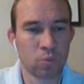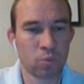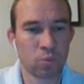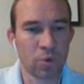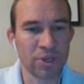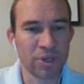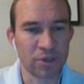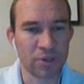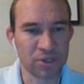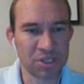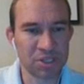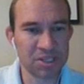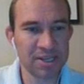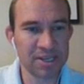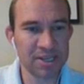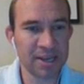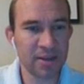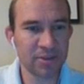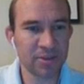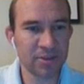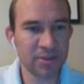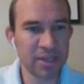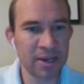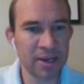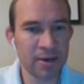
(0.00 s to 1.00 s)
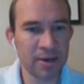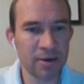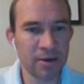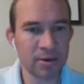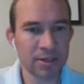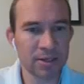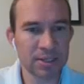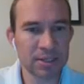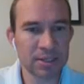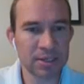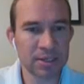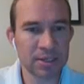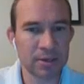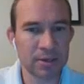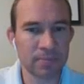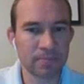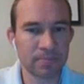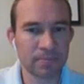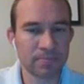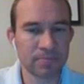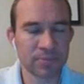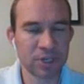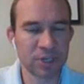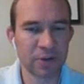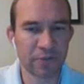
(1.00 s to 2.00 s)
What you'll see out there,
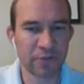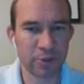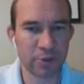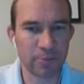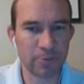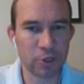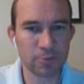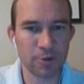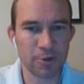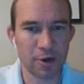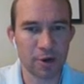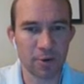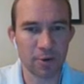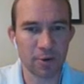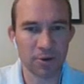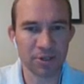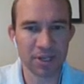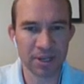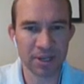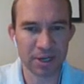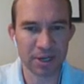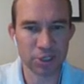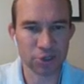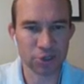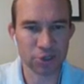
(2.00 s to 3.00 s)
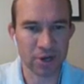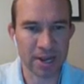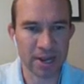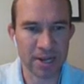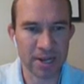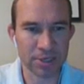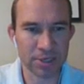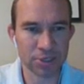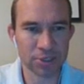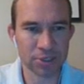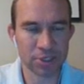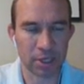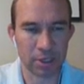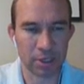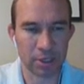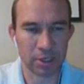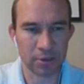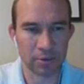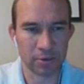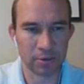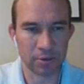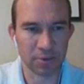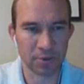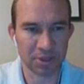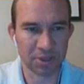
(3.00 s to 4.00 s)
for the most part, we're digging the trench.
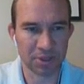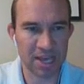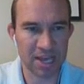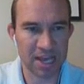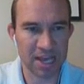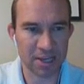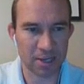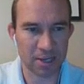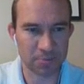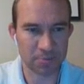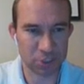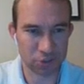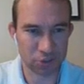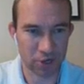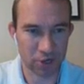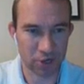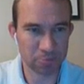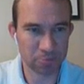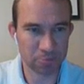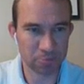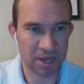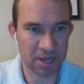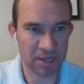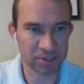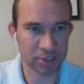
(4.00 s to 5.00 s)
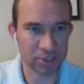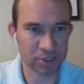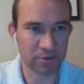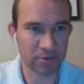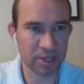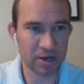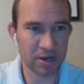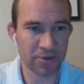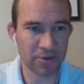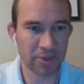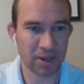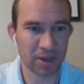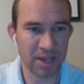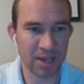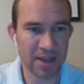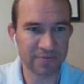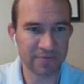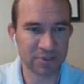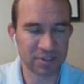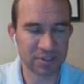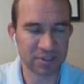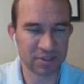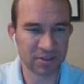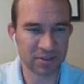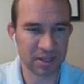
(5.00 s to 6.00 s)
So with that comes the trench box. So there on the
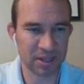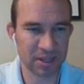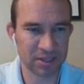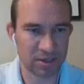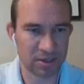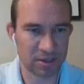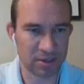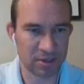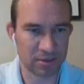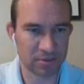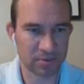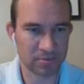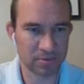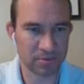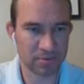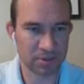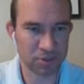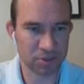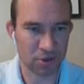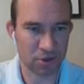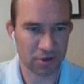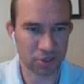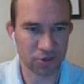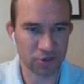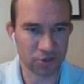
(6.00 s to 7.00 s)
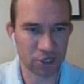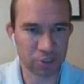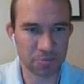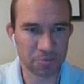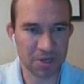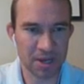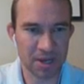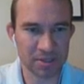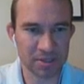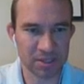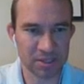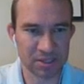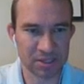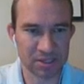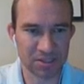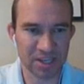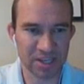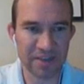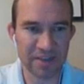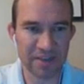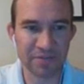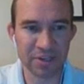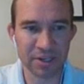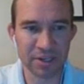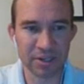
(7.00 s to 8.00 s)
left, it's called a trench box. It's a
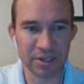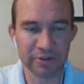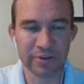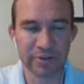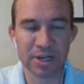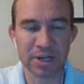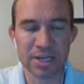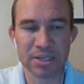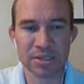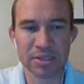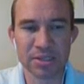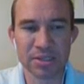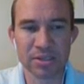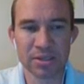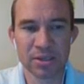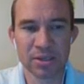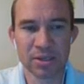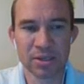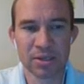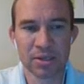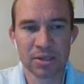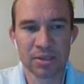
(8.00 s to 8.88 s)
safety device.